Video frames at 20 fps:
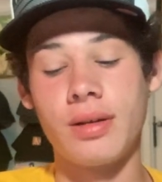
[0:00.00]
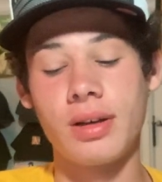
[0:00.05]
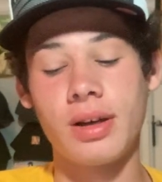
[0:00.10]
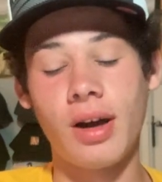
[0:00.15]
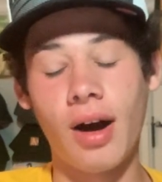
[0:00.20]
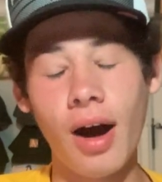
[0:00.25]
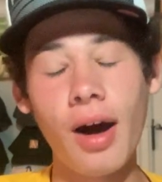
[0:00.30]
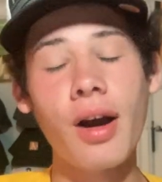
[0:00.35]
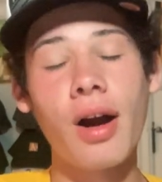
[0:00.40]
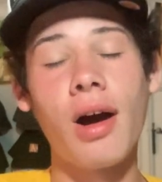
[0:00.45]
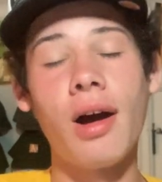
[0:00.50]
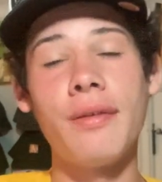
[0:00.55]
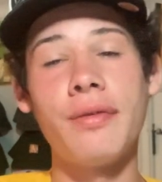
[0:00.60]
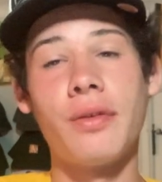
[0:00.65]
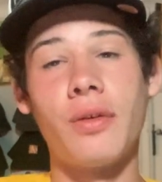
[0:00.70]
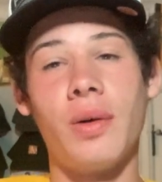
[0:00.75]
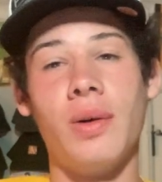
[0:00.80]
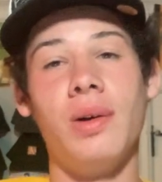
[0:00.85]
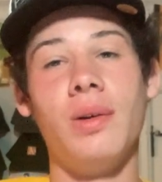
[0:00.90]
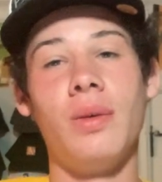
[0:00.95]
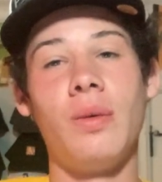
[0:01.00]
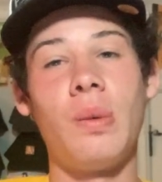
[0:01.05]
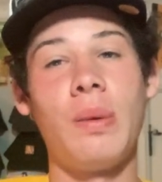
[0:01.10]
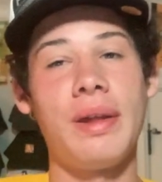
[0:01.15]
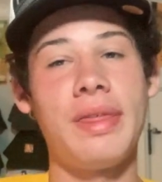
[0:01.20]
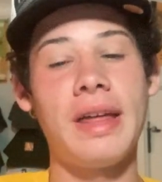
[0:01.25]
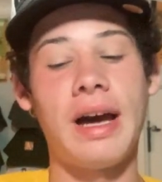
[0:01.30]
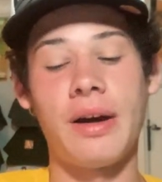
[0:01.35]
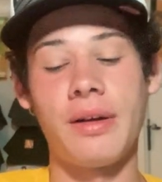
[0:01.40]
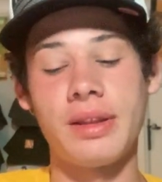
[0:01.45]
God awful
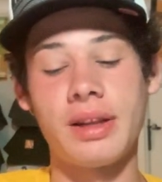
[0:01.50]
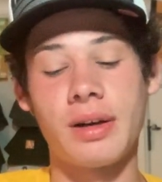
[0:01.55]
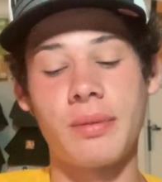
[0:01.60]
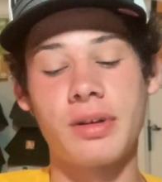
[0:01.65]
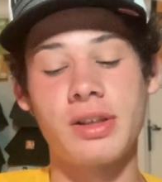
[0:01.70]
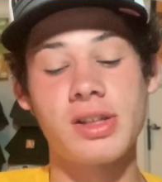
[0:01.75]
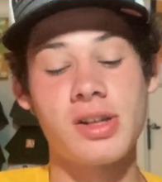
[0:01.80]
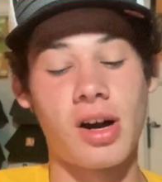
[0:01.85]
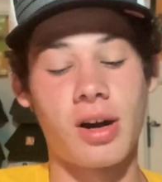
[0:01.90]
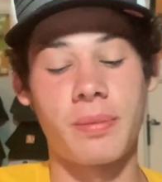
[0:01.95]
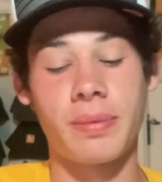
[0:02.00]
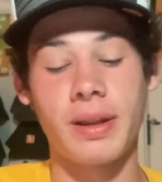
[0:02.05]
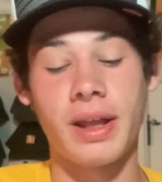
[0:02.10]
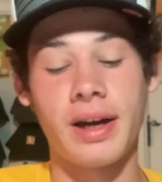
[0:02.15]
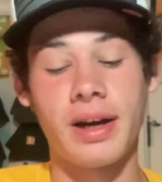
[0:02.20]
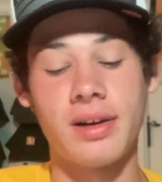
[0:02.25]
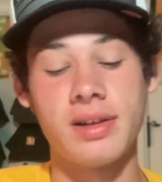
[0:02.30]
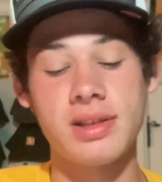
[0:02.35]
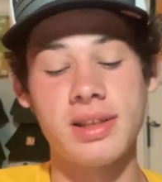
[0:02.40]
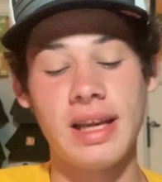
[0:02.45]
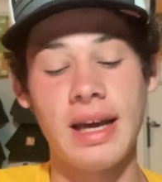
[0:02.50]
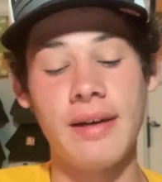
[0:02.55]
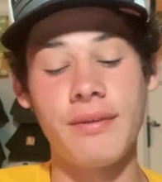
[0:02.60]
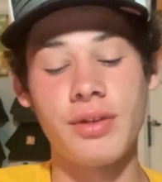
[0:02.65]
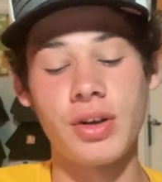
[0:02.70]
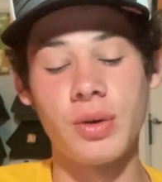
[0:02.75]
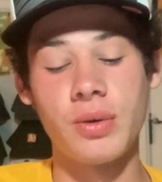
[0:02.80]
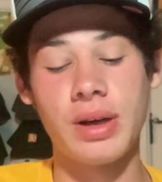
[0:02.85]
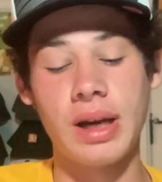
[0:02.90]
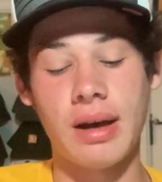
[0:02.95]
without their star players. They have
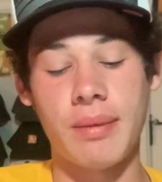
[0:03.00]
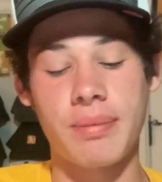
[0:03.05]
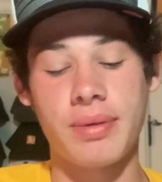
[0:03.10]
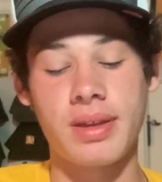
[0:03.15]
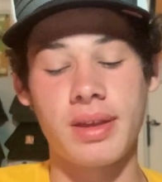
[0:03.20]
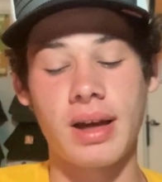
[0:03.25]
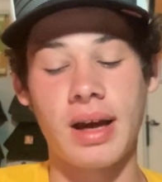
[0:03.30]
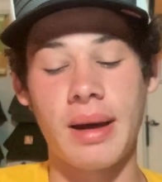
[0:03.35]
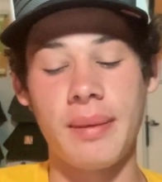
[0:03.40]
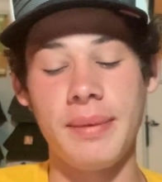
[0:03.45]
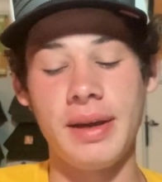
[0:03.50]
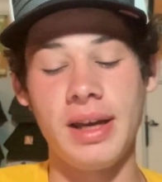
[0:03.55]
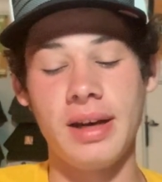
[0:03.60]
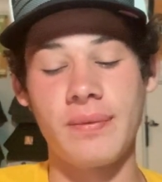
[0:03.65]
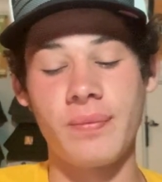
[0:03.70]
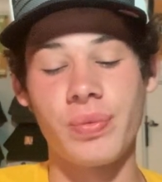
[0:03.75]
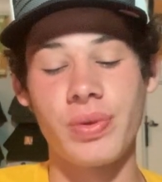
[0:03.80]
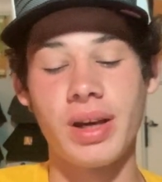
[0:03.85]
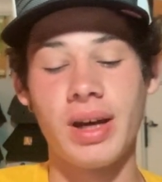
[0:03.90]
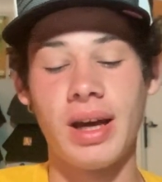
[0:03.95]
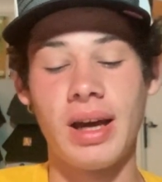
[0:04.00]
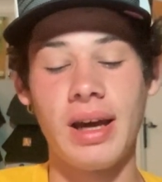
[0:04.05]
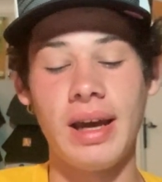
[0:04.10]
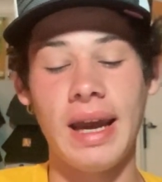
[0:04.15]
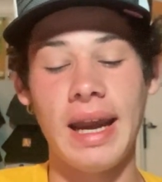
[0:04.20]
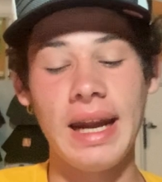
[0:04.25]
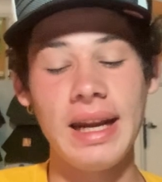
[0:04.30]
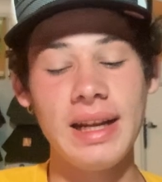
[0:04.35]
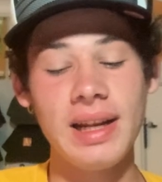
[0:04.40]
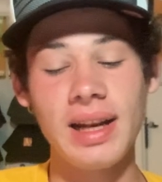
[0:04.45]
no depth. I mean,
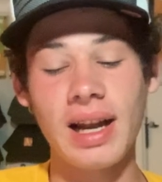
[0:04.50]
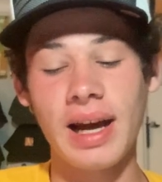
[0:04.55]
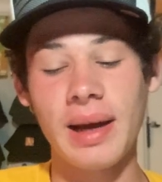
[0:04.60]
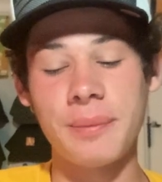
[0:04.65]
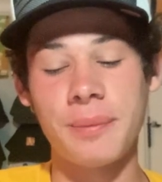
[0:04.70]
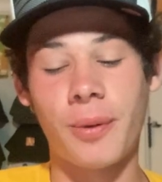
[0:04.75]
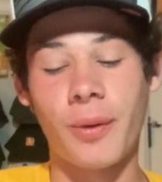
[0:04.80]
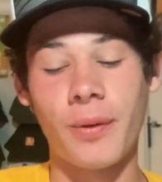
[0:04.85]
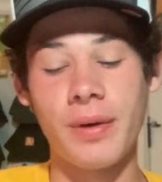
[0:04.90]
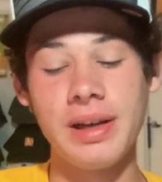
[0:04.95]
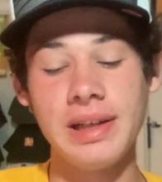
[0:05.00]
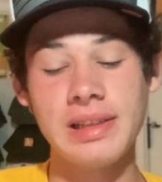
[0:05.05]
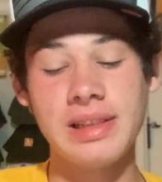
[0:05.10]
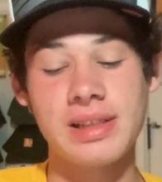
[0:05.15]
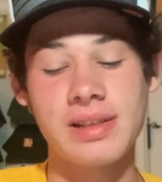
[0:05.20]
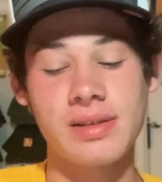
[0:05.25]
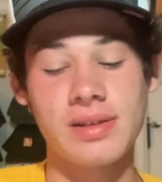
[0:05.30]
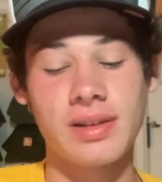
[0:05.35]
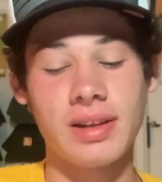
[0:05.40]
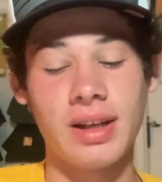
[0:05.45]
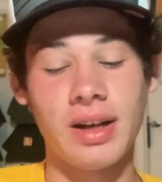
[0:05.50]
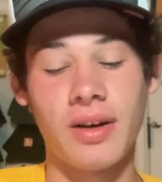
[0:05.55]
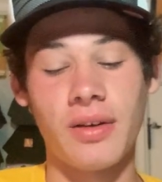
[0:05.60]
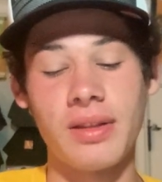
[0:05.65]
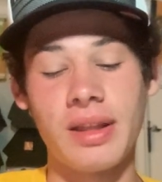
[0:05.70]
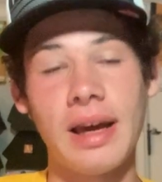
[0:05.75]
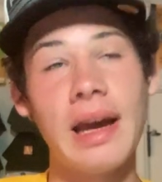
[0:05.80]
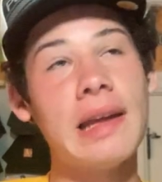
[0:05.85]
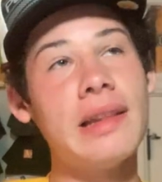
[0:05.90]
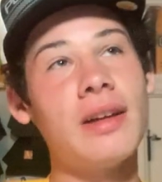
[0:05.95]
89 points, you know,
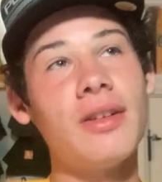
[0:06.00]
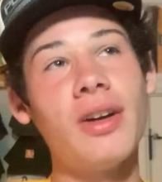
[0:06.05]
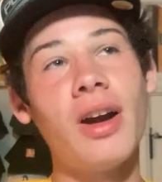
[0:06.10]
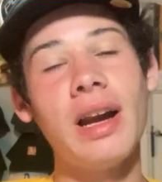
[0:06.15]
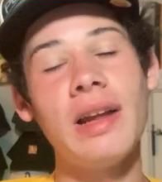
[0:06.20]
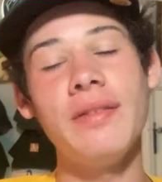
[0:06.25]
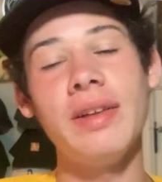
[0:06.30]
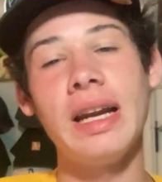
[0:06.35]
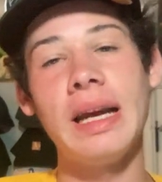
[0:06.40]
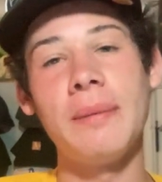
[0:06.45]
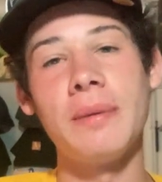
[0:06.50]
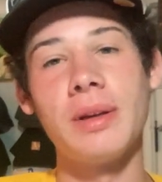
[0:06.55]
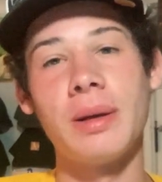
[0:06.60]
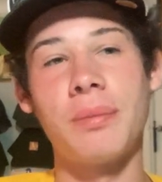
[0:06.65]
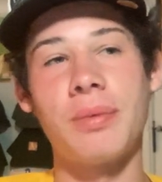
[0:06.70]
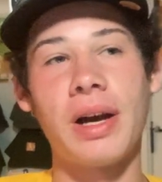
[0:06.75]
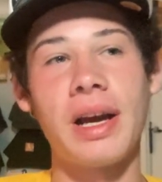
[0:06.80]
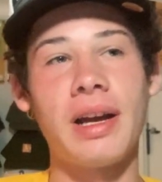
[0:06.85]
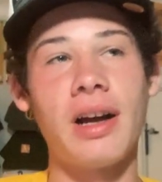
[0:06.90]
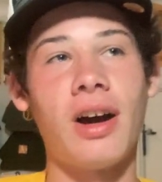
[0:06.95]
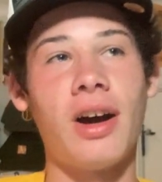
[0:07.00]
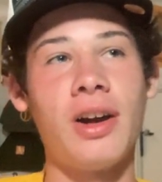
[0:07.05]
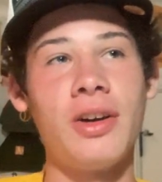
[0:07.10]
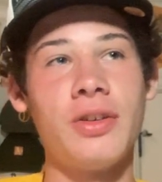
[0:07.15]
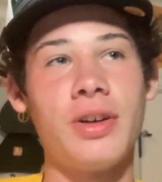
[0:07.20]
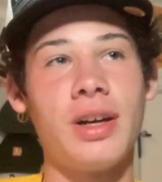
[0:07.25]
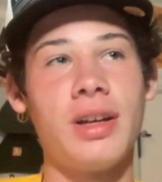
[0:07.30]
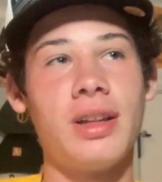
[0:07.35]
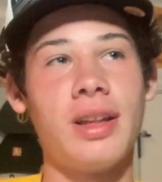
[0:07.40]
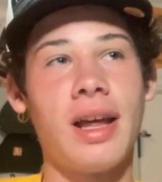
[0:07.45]
they they're not even able to break
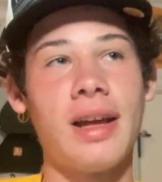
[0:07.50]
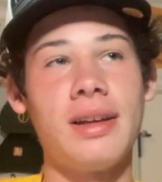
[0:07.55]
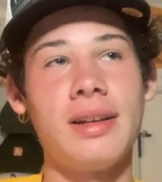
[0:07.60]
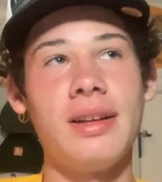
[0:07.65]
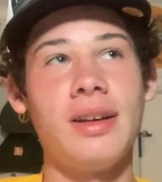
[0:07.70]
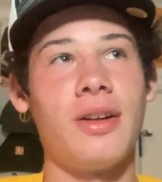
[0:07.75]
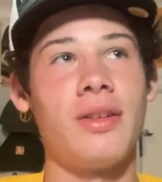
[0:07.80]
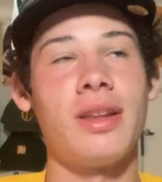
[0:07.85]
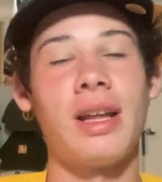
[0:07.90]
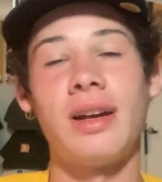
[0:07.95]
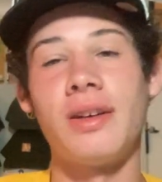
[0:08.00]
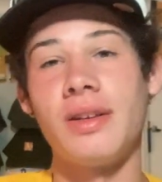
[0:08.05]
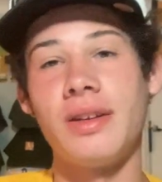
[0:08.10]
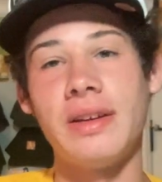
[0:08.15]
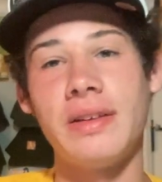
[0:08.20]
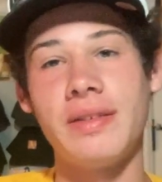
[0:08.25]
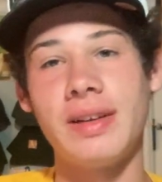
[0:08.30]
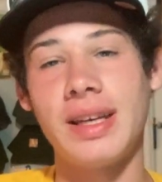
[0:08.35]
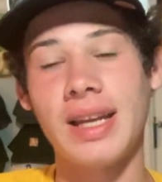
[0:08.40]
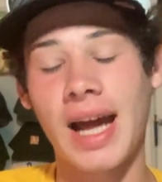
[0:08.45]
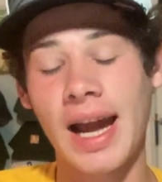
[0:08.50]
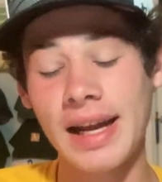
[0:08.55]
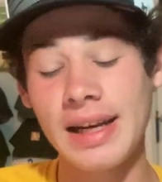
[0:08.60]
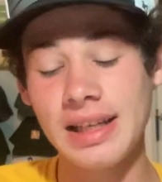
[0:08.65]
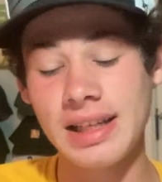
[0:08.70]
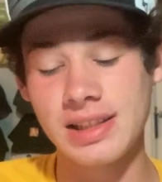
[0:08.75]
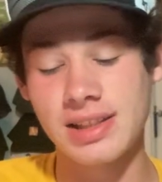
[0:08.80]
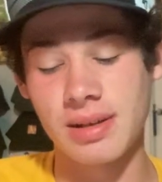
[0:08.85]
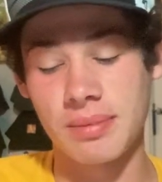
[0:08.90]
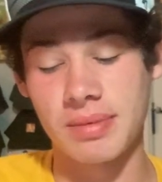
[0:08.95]
100, let you know, let alone even
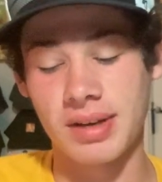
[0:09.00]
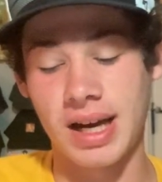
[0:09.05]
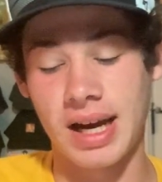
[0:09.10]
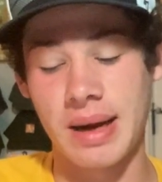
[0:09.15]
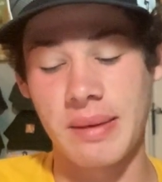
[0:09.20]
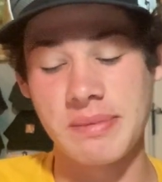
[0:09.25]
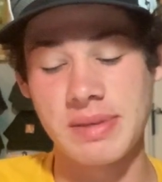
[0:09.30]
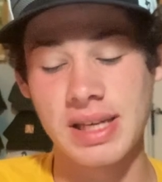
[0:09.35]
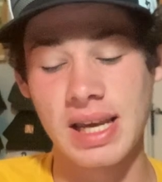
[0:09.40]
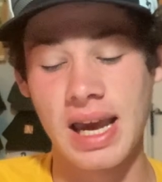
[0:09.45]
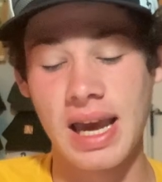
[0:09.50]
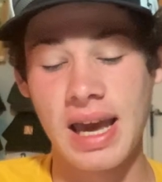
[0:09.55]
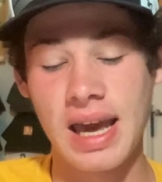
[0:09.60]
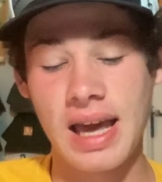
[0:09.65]
90 sometimes.